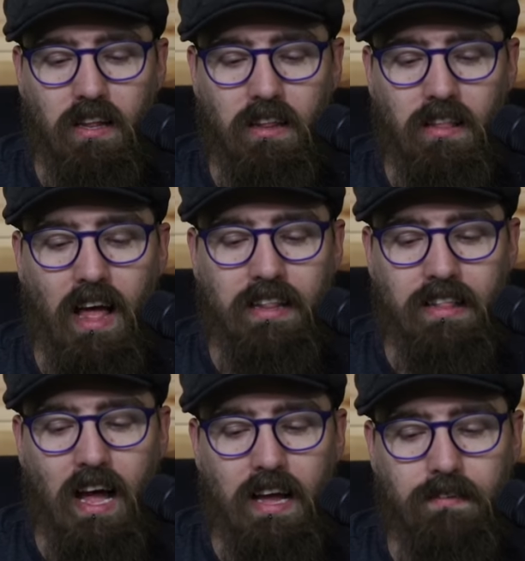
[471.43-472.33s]
last
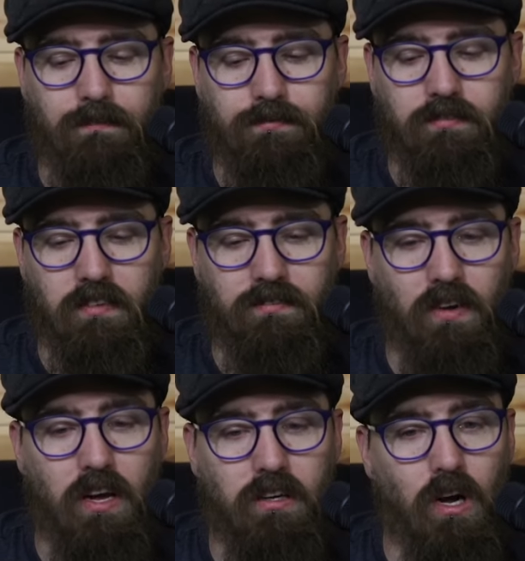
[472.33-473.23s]
night,
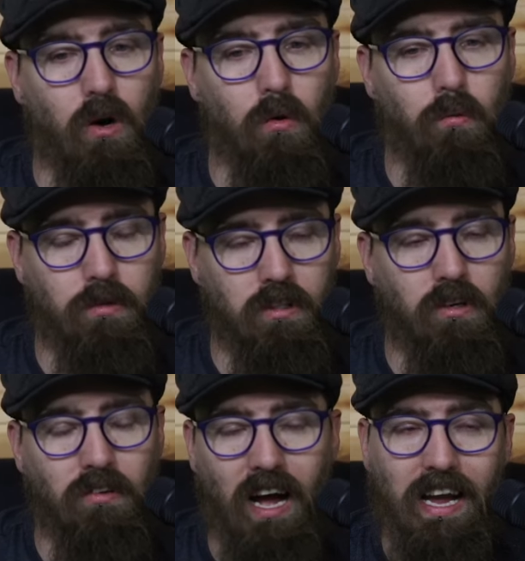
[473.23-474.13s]
first goal was
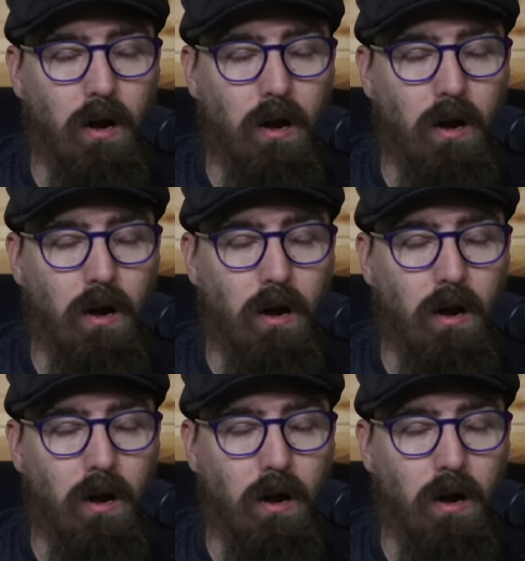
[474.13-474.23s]
another eye